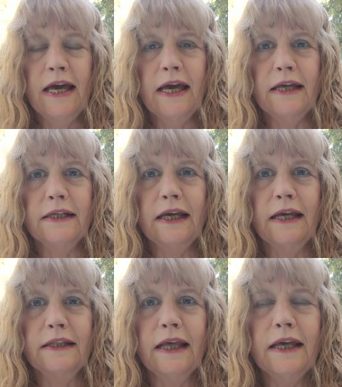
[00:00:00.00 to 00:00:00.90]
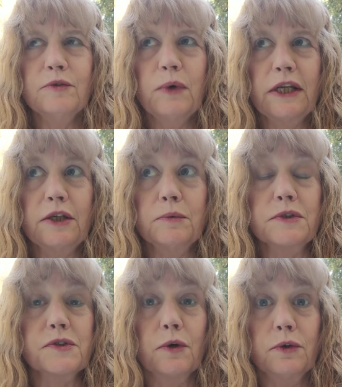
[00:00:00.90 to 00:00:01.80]
And then when he
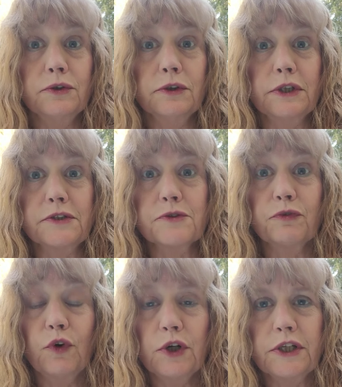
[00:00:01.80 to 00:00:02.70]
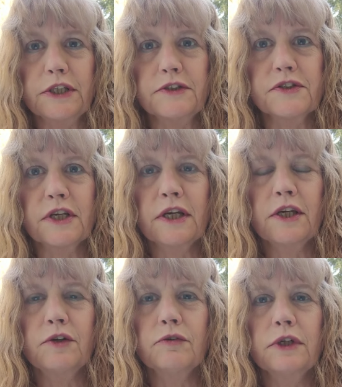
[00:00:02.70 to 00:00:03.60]
was older in his 40s,
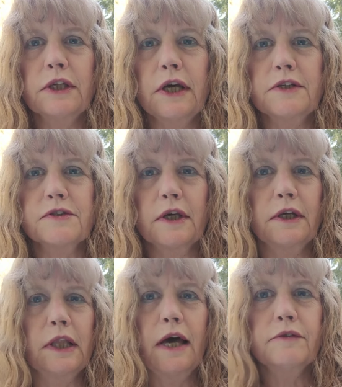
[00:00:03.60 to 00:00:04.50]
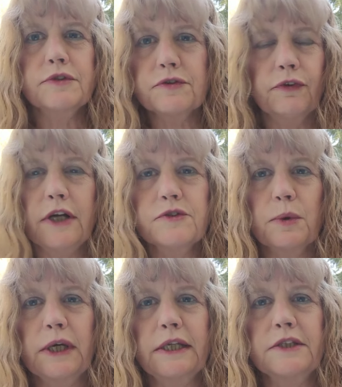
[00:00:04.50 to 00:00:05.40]
he realized, like a lot of his friends,
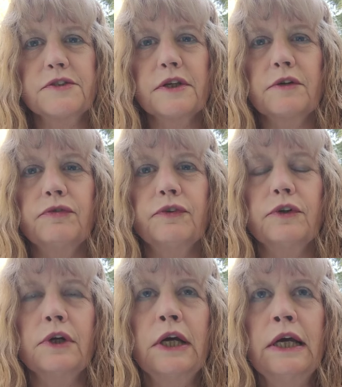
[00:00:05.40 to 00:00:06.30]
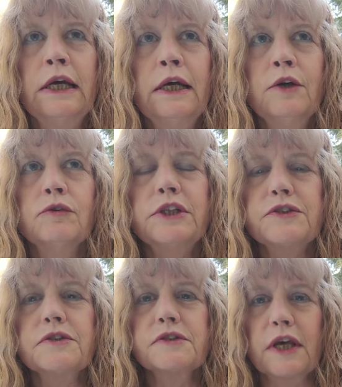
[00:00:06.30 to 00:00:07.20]
were getting sick for
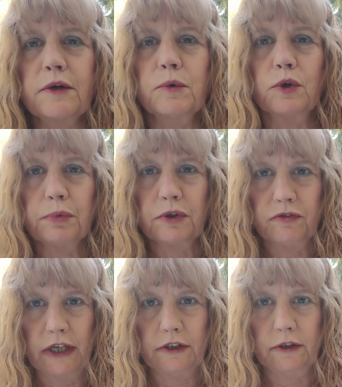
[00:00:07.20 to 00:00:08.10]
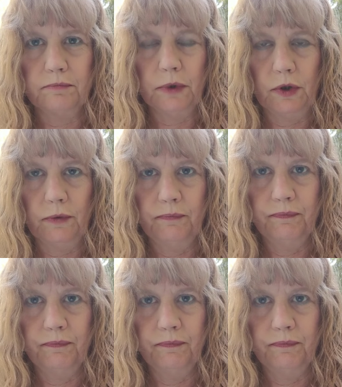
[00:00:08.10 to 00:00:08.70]
reasons that were preventable.